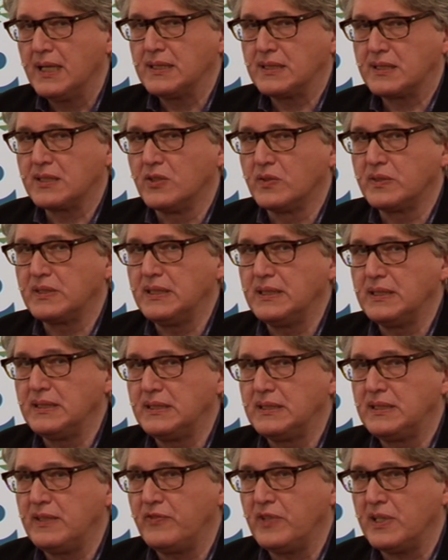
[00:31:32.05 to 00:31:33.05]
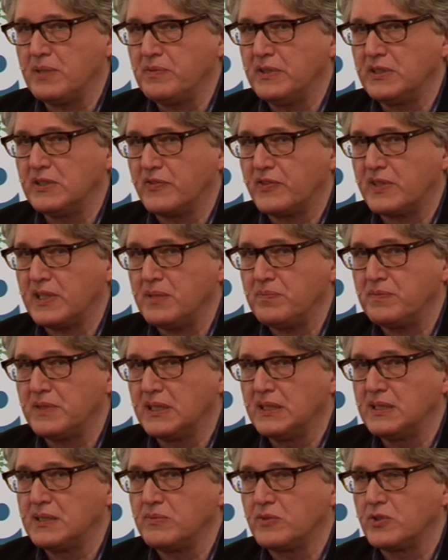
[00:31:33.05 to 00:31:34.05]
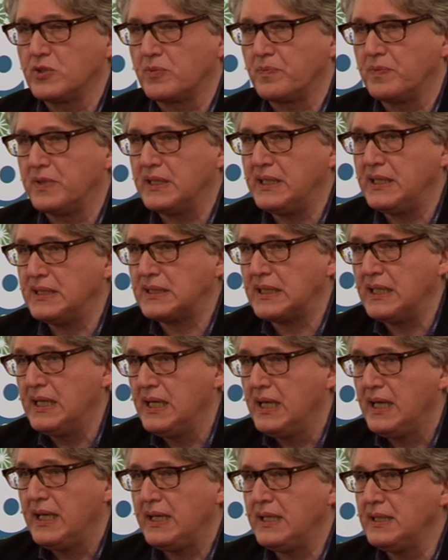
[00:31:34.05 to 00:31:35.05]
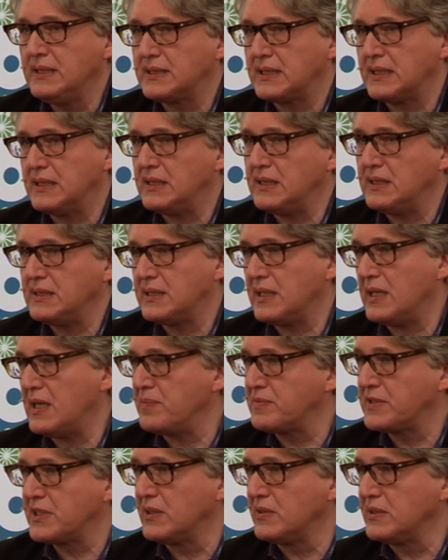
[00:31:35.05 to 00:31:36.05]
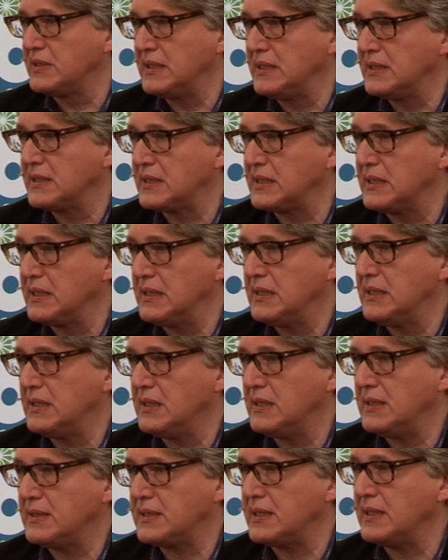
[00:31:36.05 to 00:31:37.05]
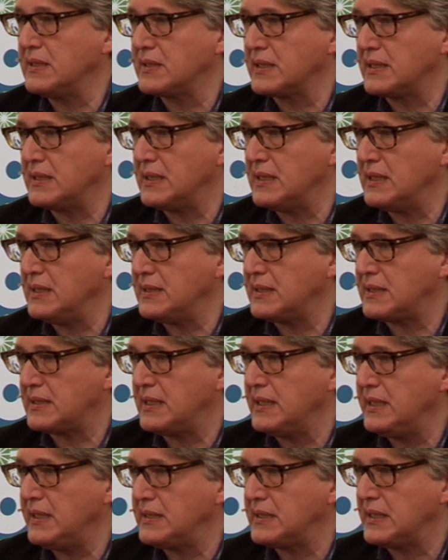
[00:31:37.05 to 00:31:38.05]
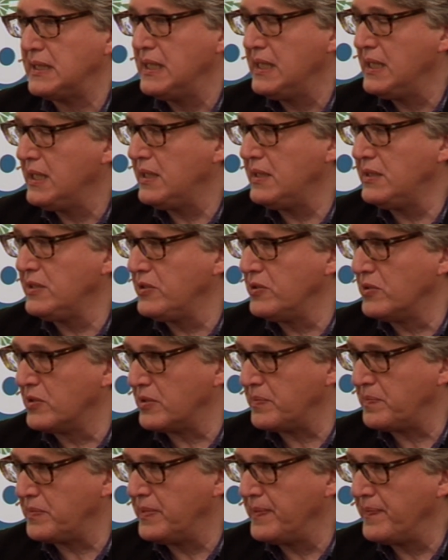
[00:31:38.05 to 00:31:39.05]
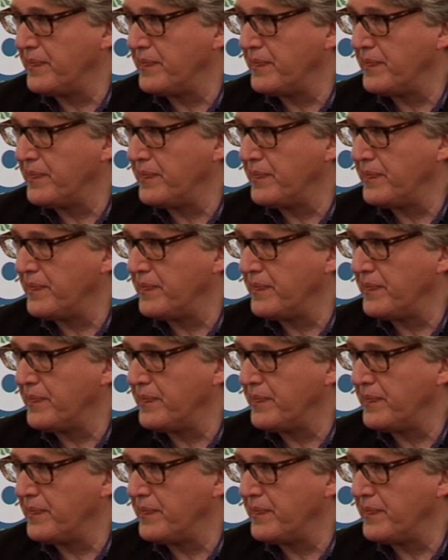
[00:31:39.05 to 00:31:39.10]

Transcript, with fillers: So development of capitalism took place inside the absolutist centralized states in Europe.